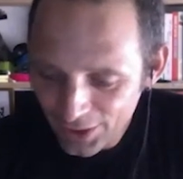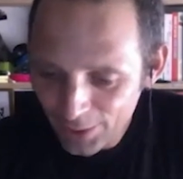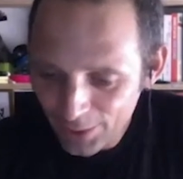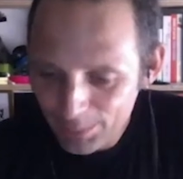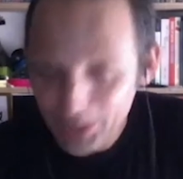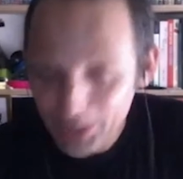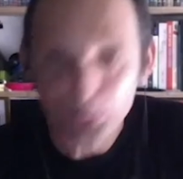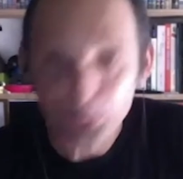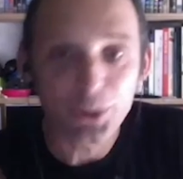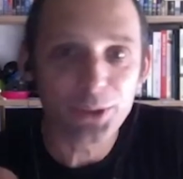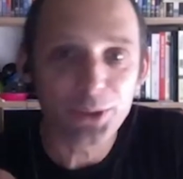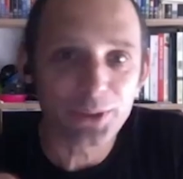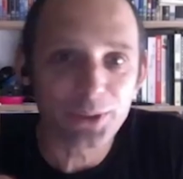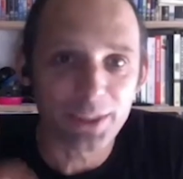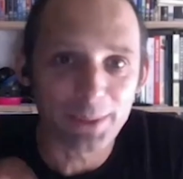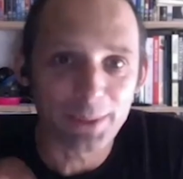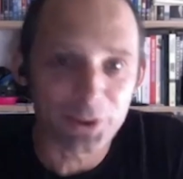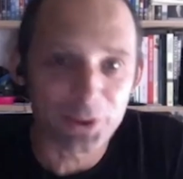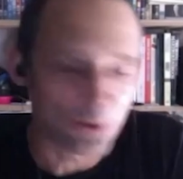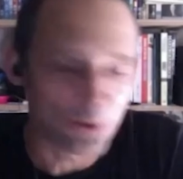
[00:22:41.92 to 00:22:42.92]
Going back to what you were
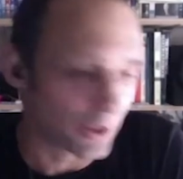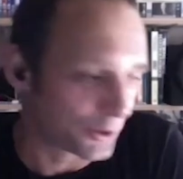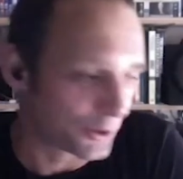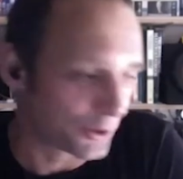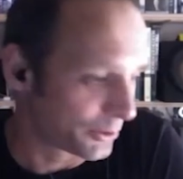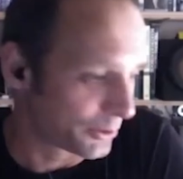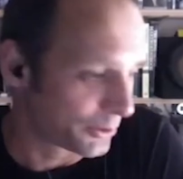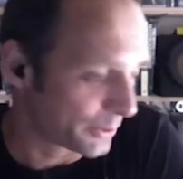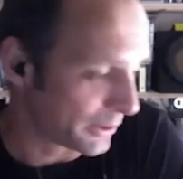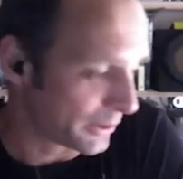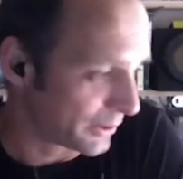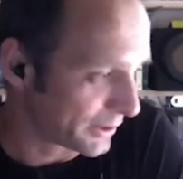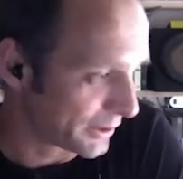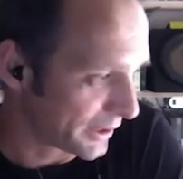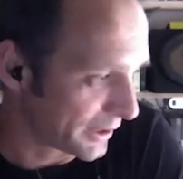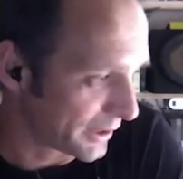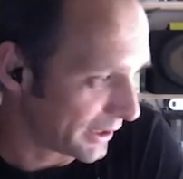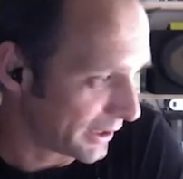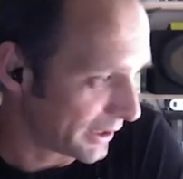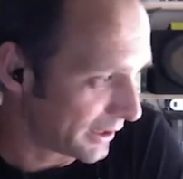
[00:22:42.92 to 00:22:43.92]
saying about structure as well, because
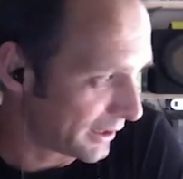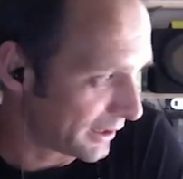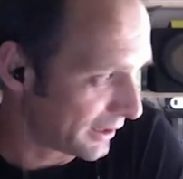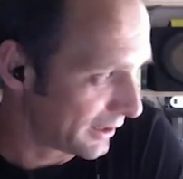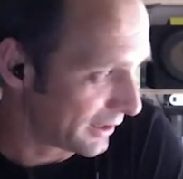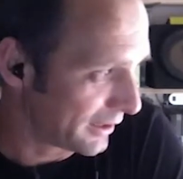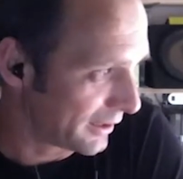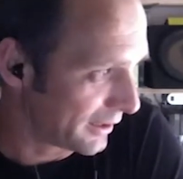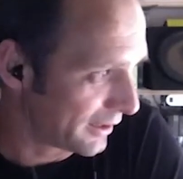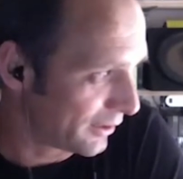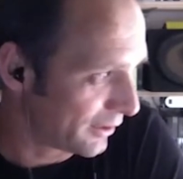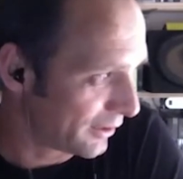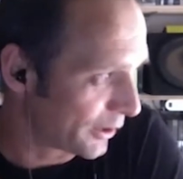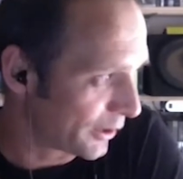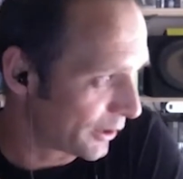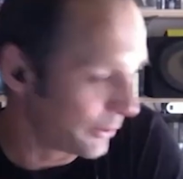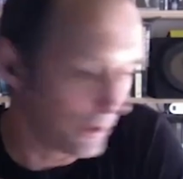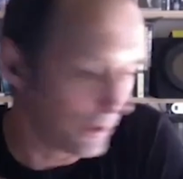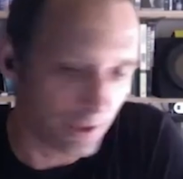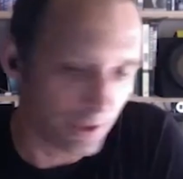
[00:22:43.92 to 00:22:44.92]
I
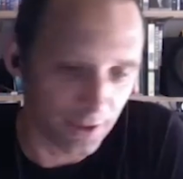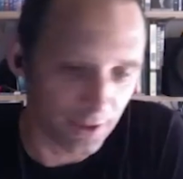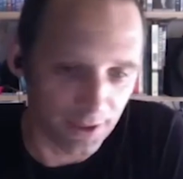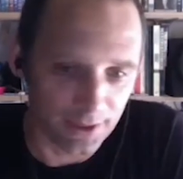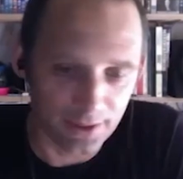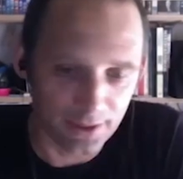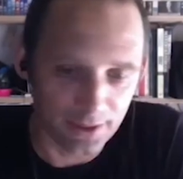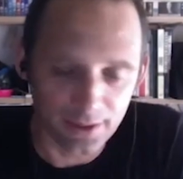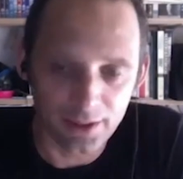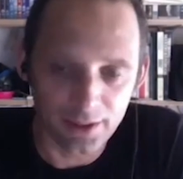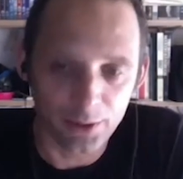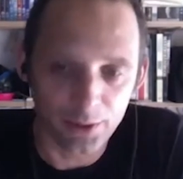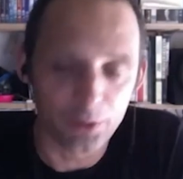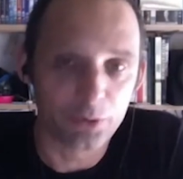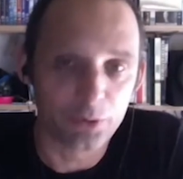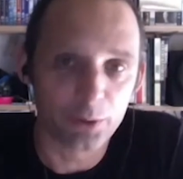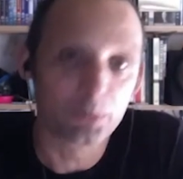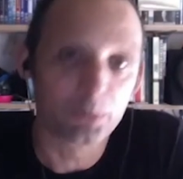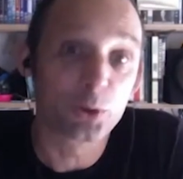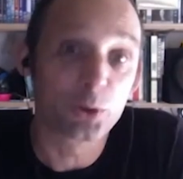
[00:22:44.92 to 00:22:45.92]
not only did I go to
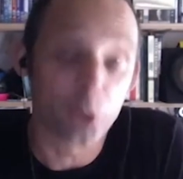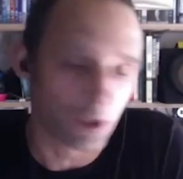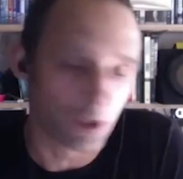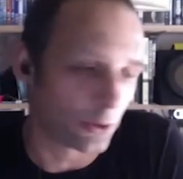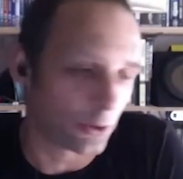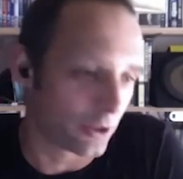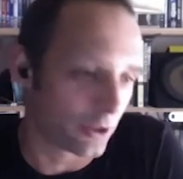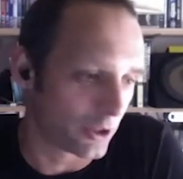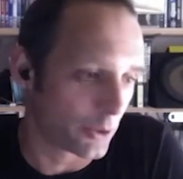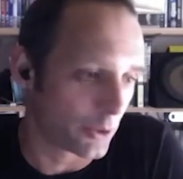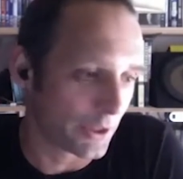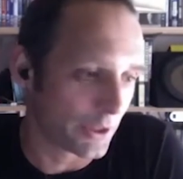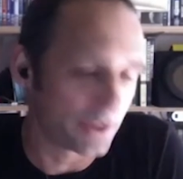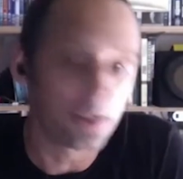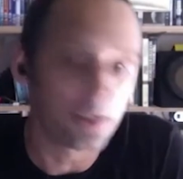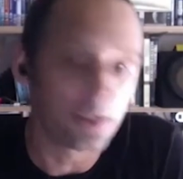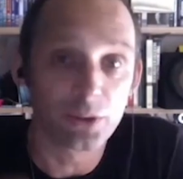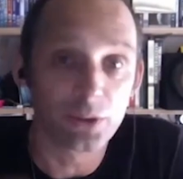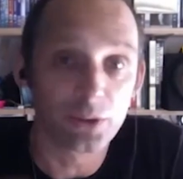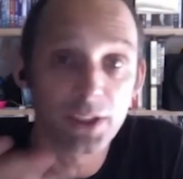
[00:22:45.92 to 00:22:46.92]
film school, or I went
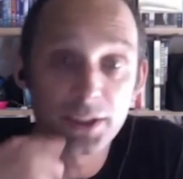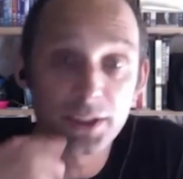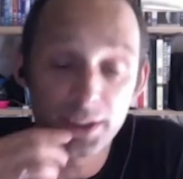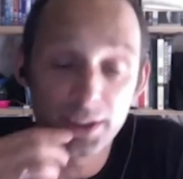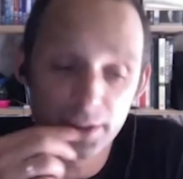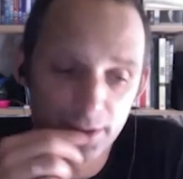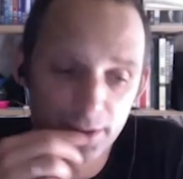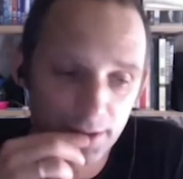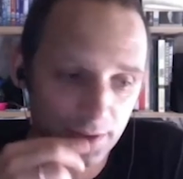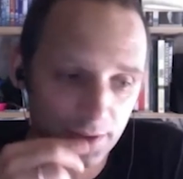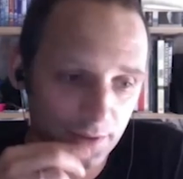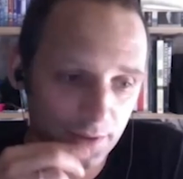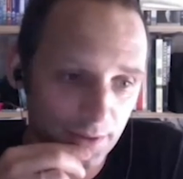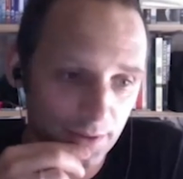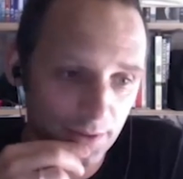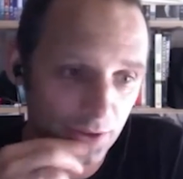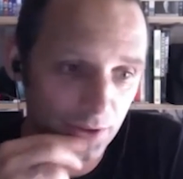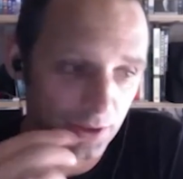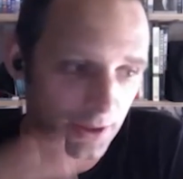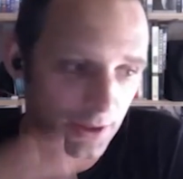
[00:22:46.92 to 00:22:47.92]
to university
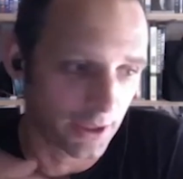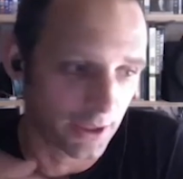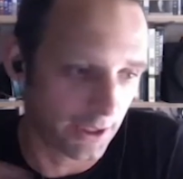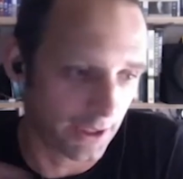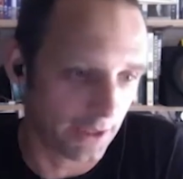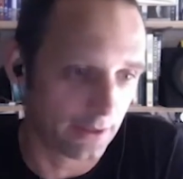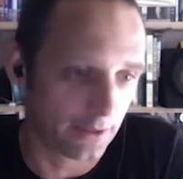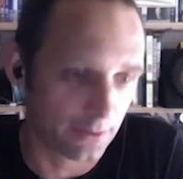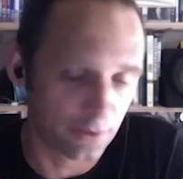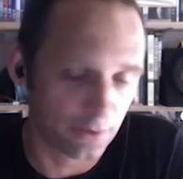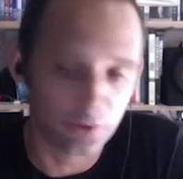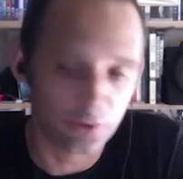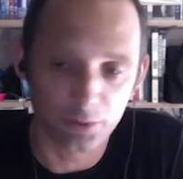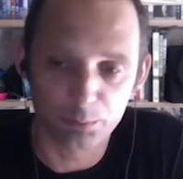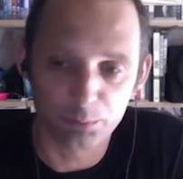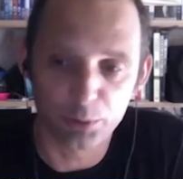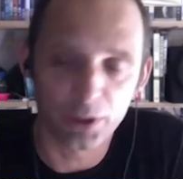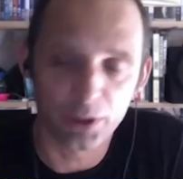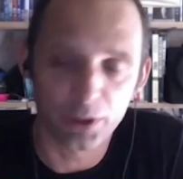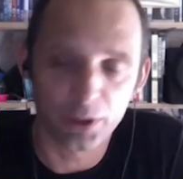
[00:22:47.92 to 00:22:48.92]
and studied sort
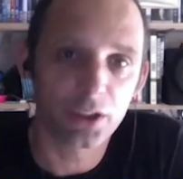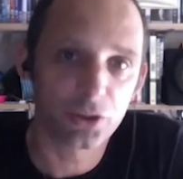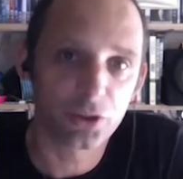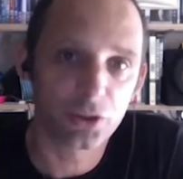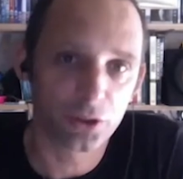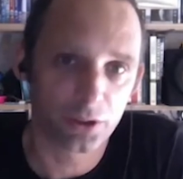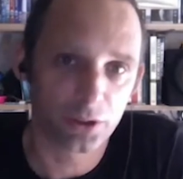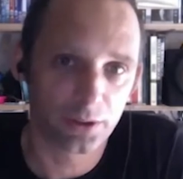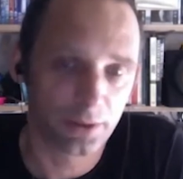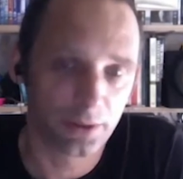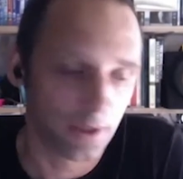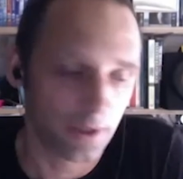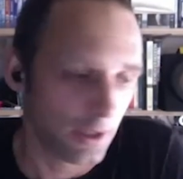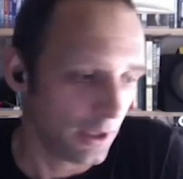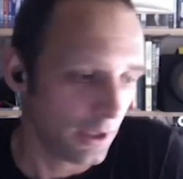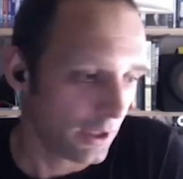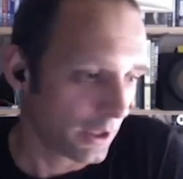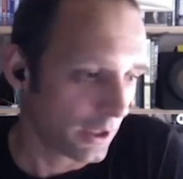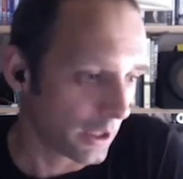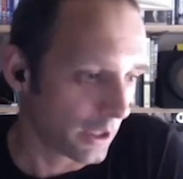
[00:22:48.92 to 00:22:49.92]
of production,
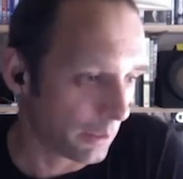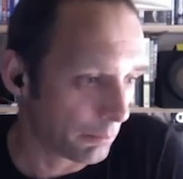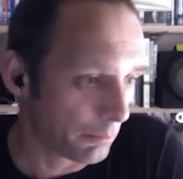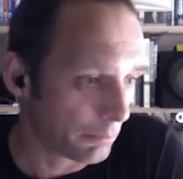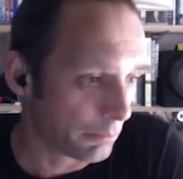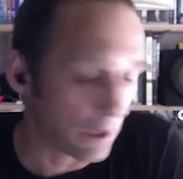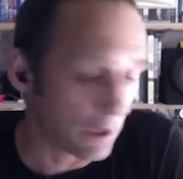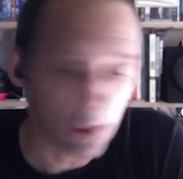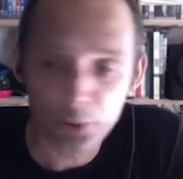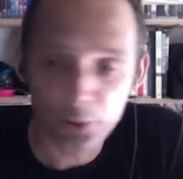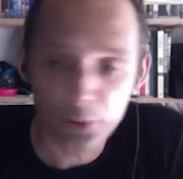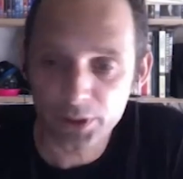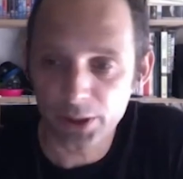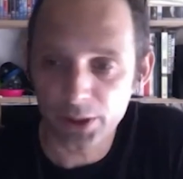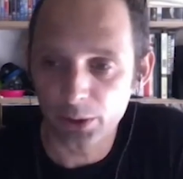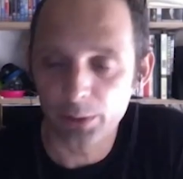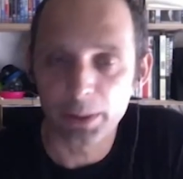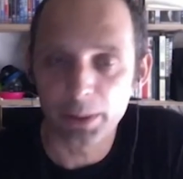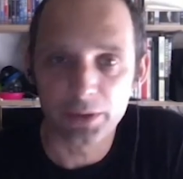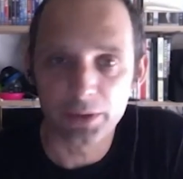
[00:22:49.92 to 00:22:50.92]
but I also
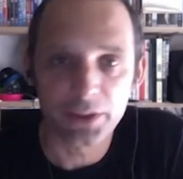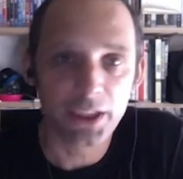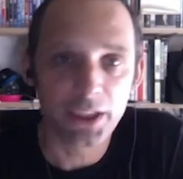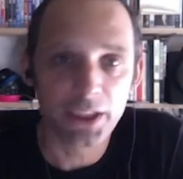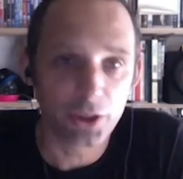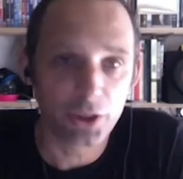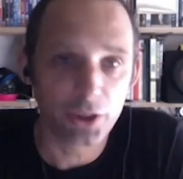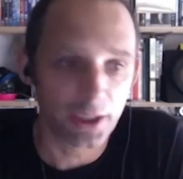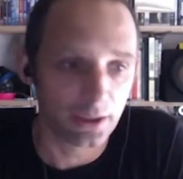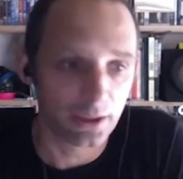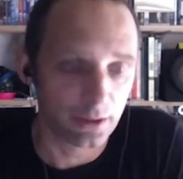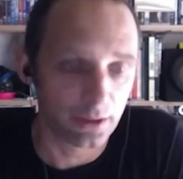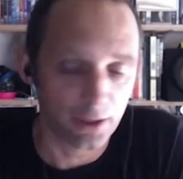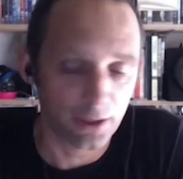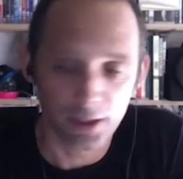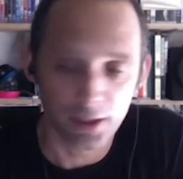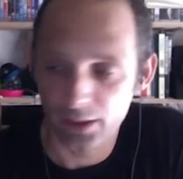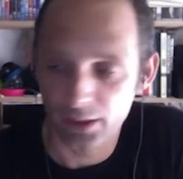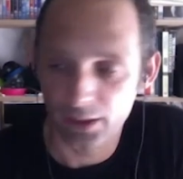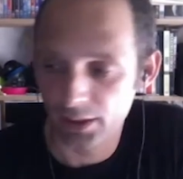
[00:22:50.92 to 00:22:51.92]
do a bit of teaching
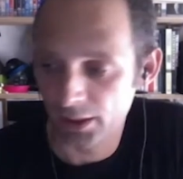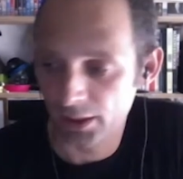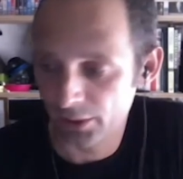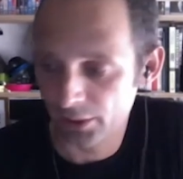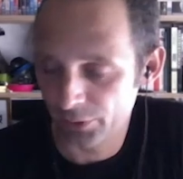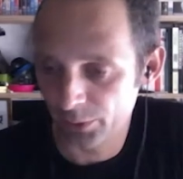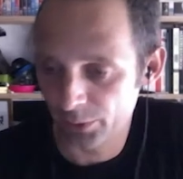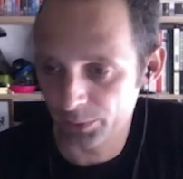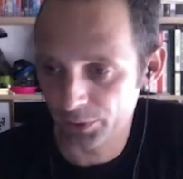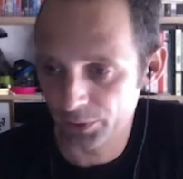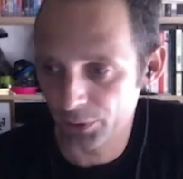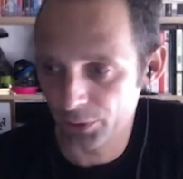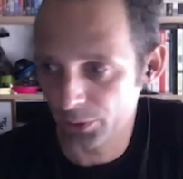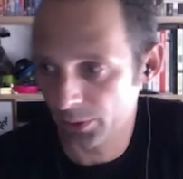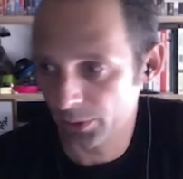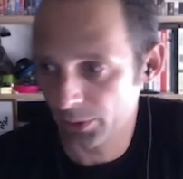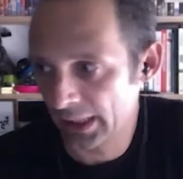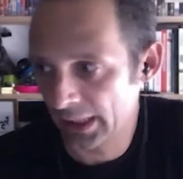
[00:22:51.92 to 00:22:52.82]
at a film school.